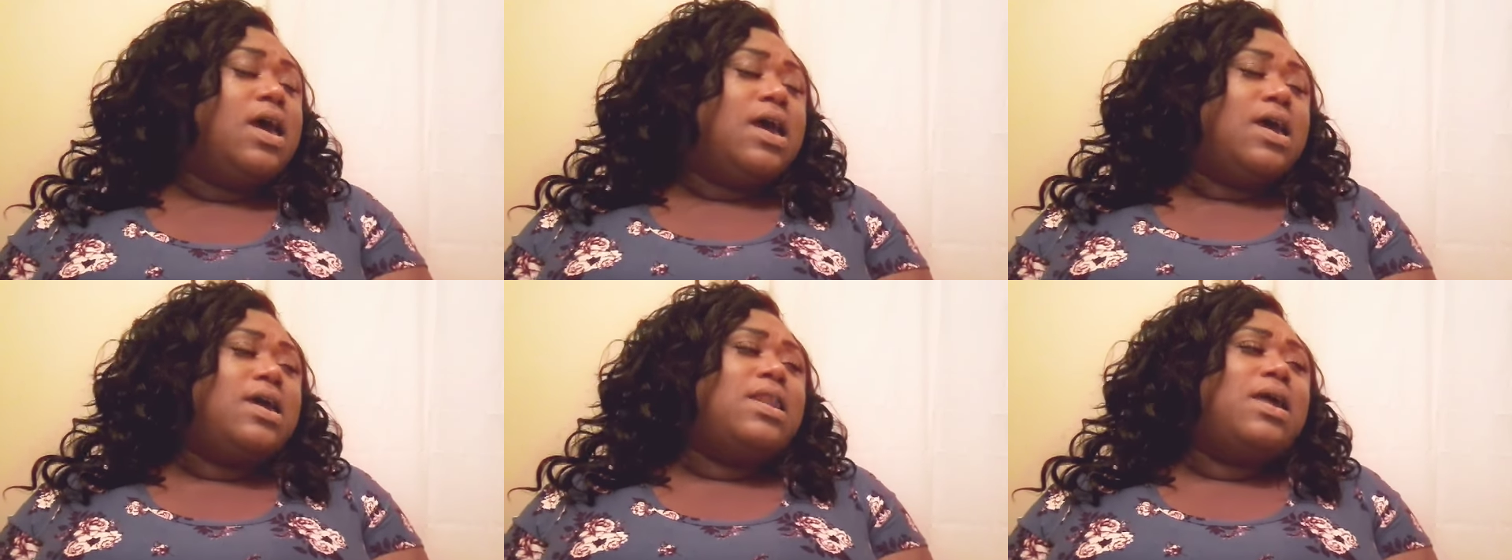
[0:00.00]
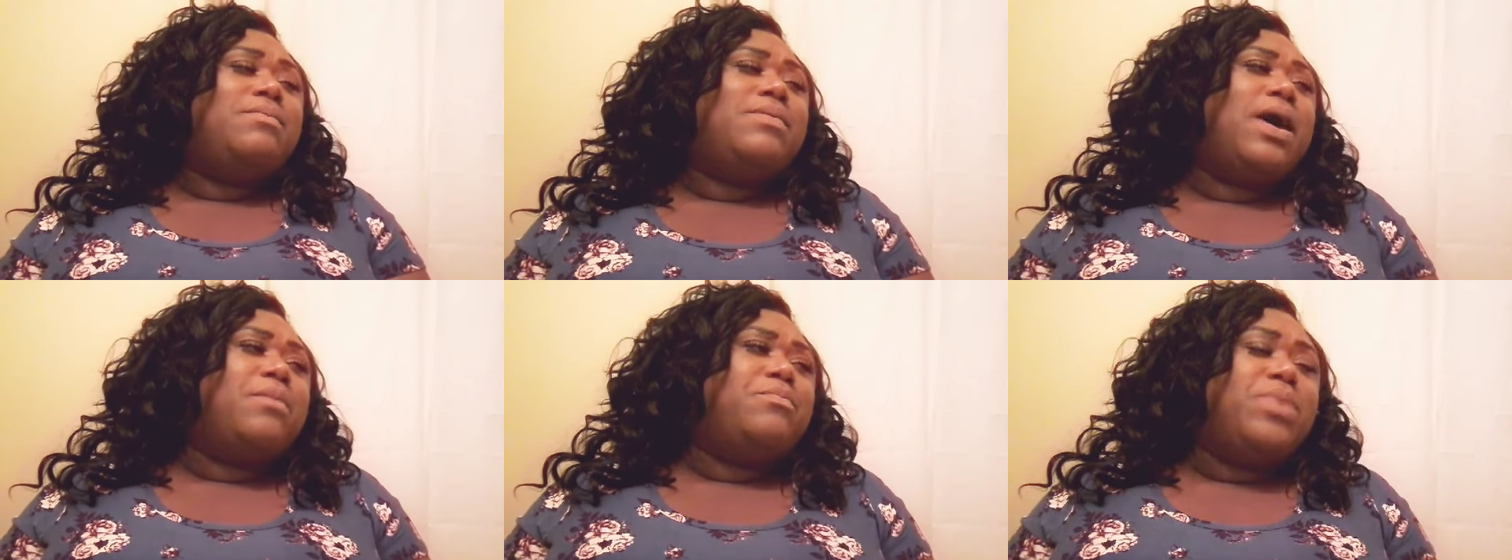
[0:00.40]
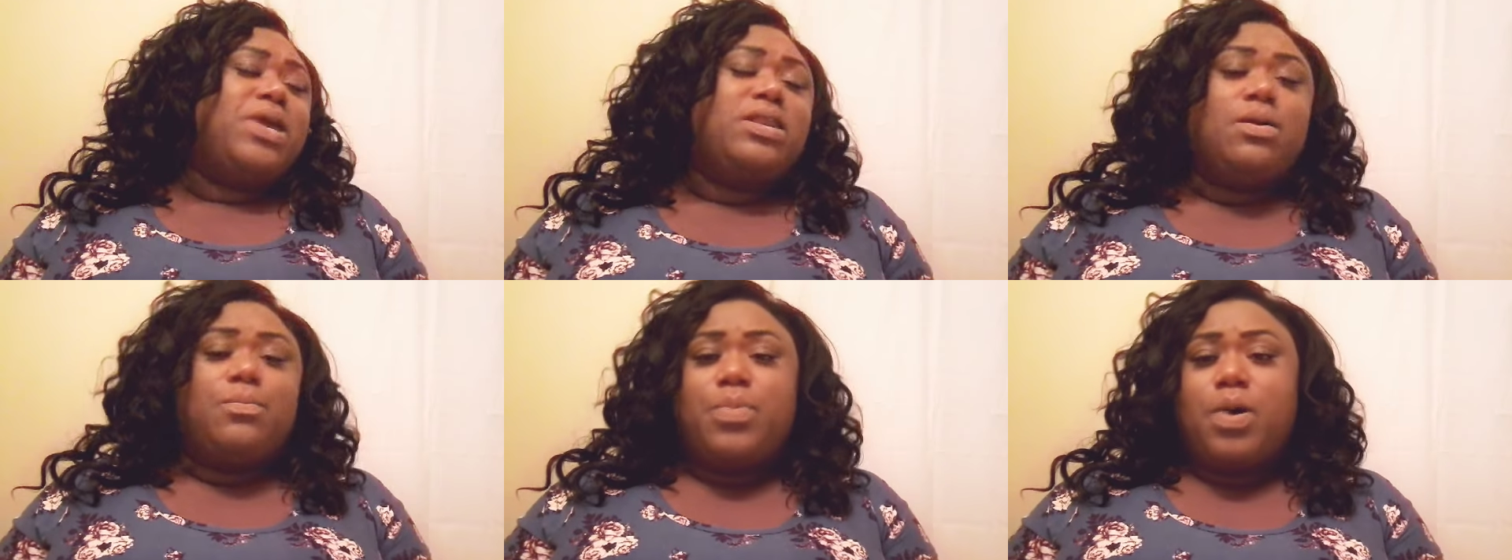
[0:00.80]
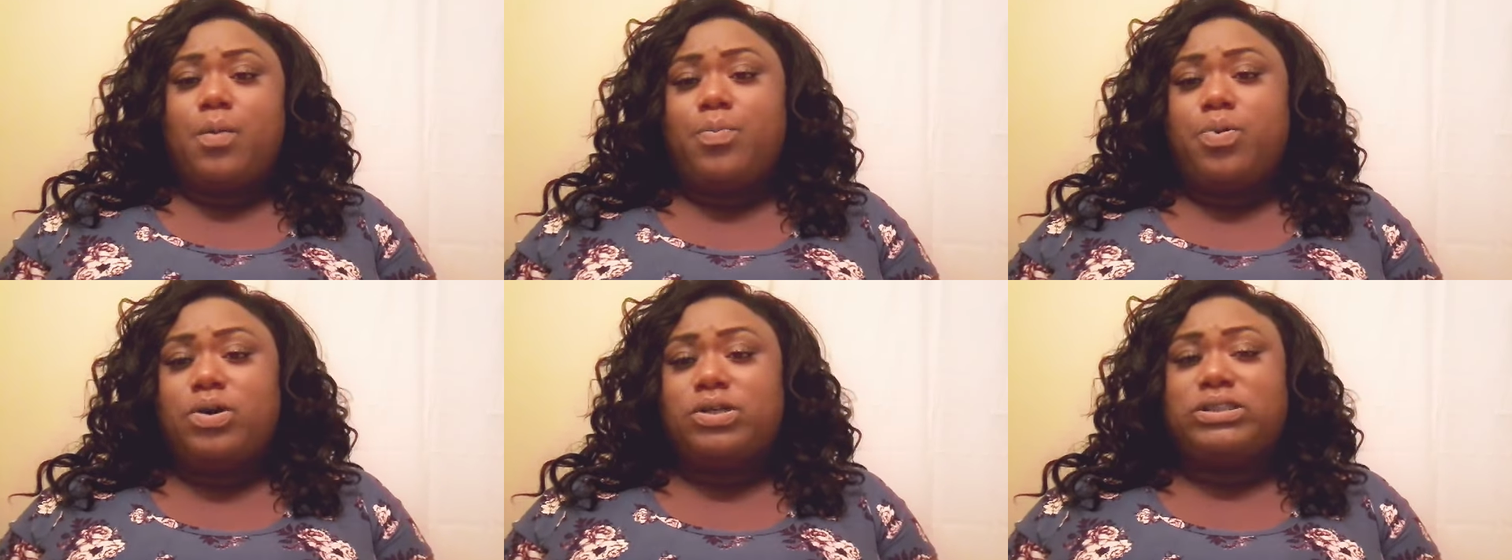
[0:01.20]
And I'm not beating up
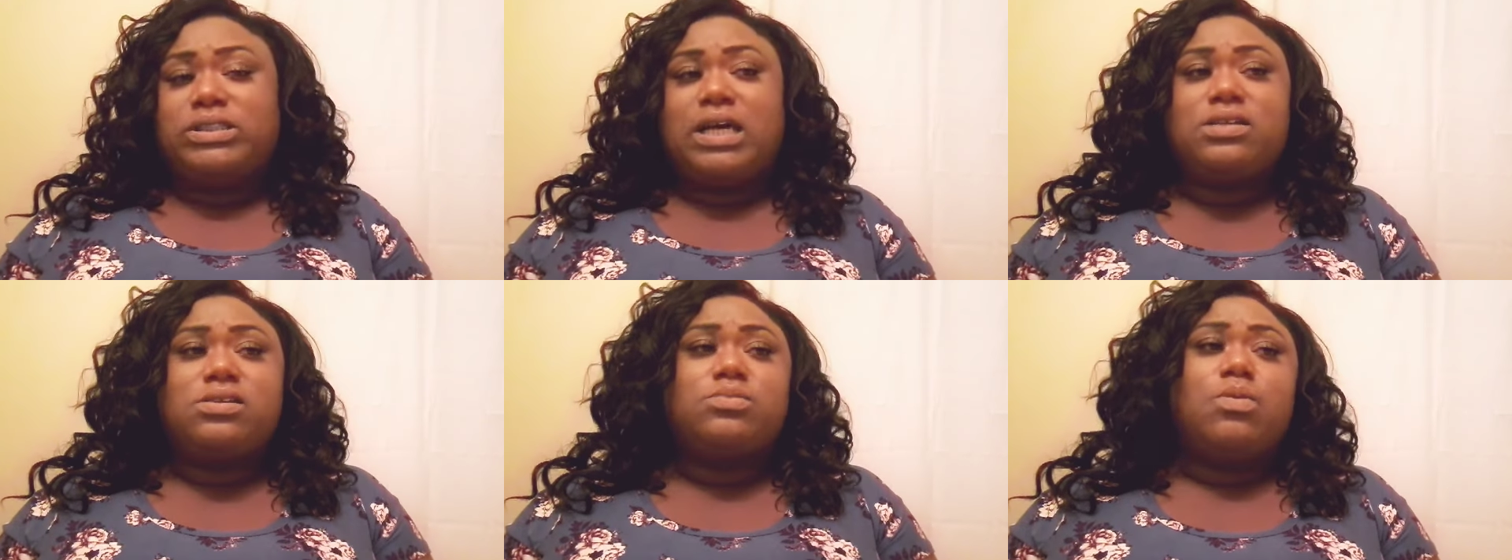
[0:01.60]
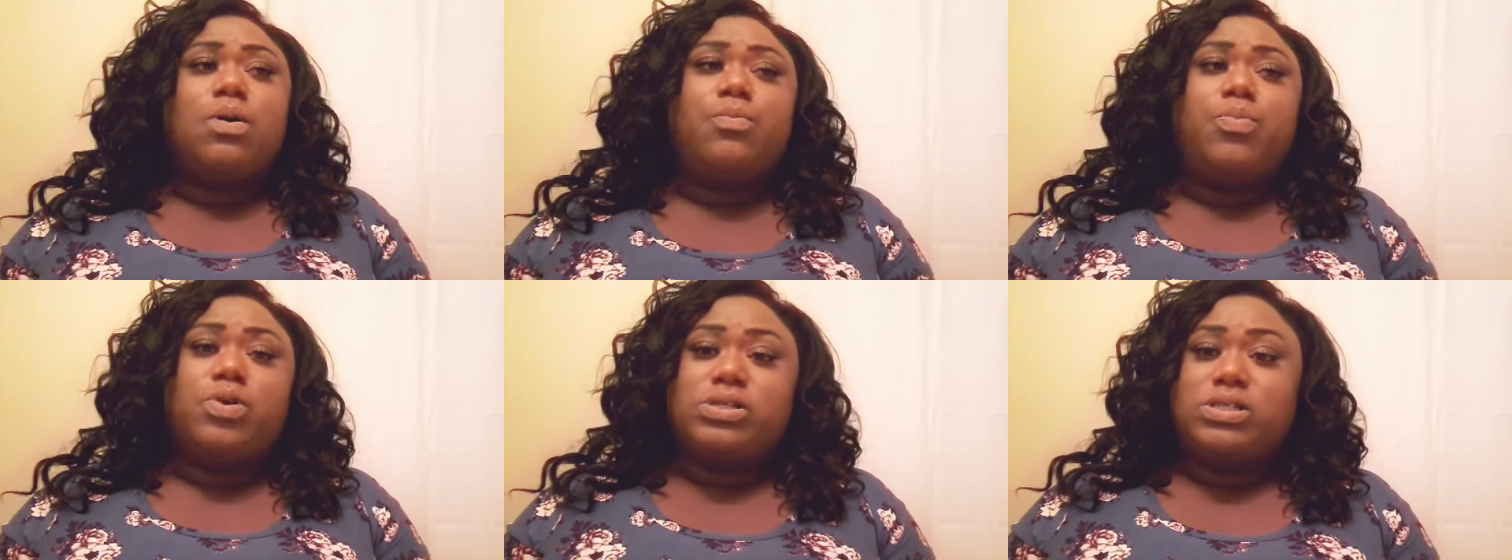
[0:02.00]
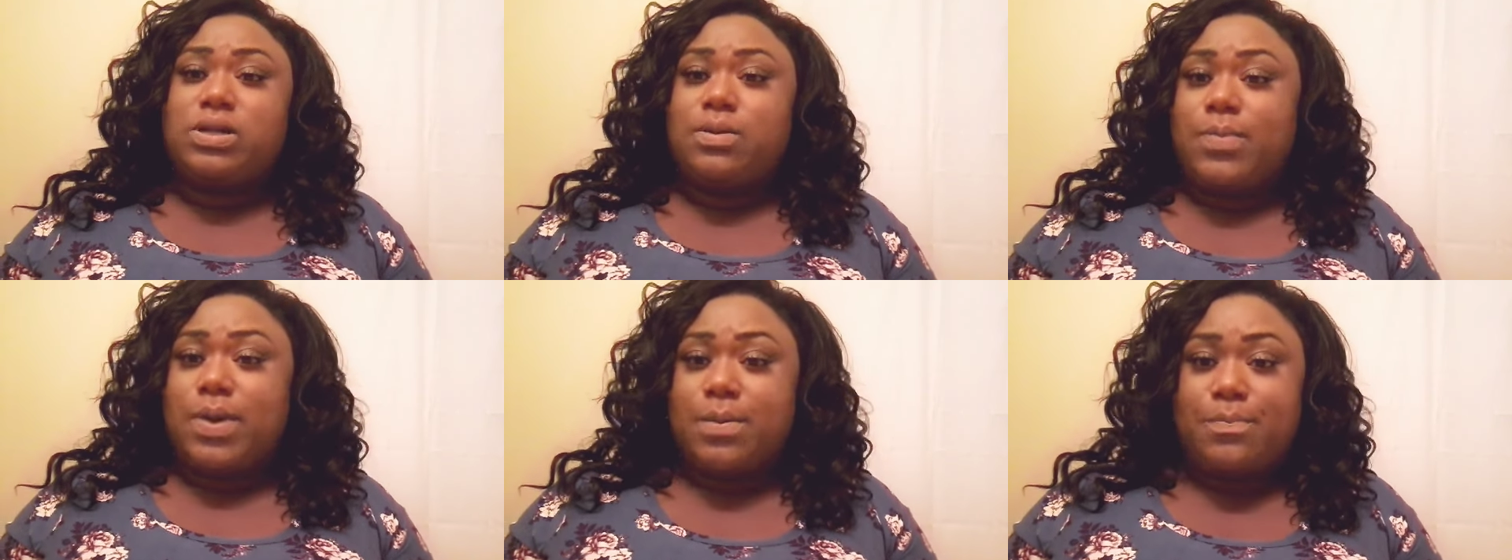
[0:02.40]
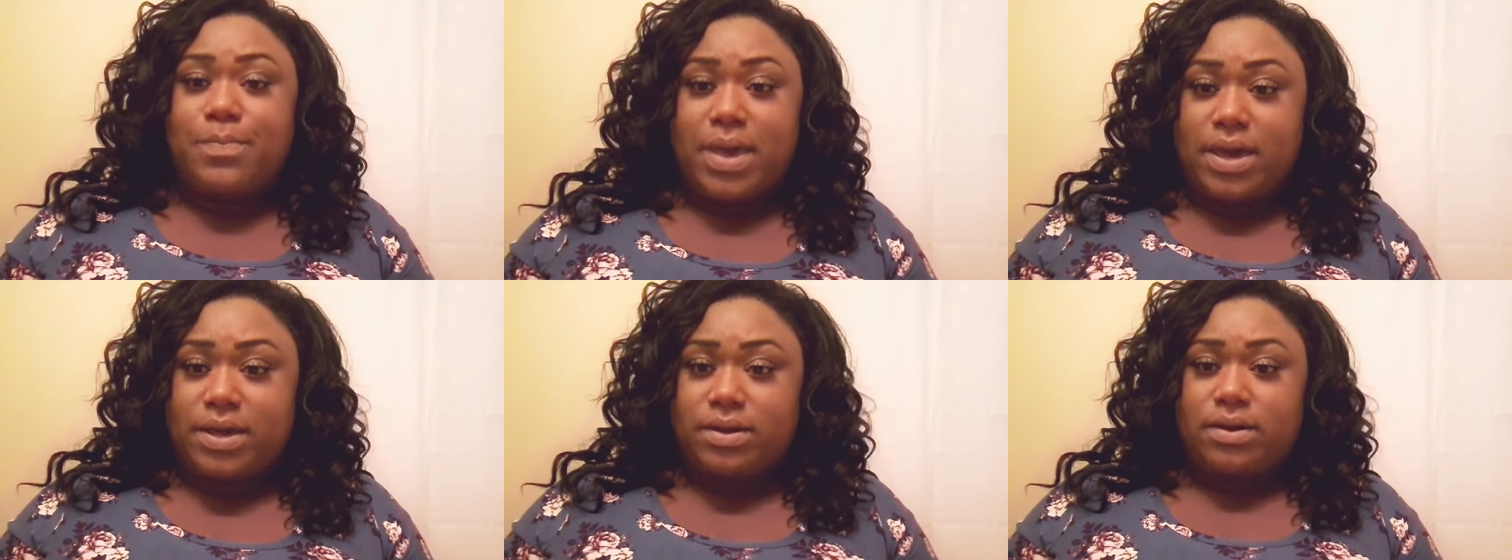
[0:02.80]
on Portia. I just want Portia to be
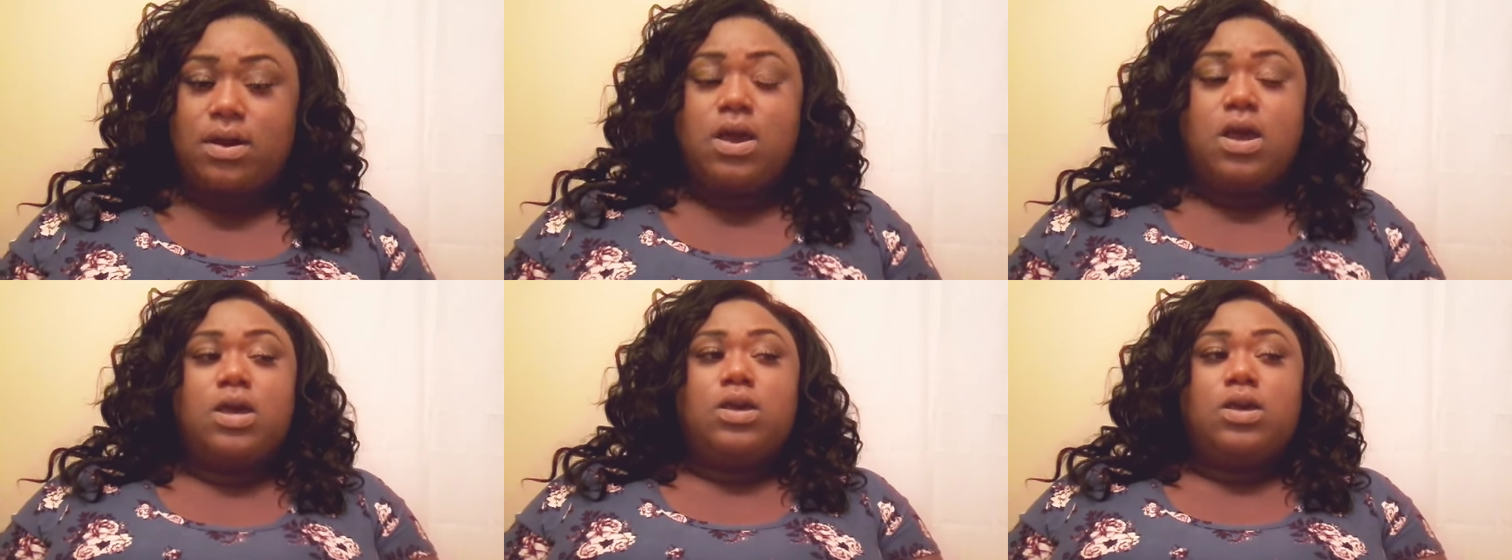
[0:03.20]
better.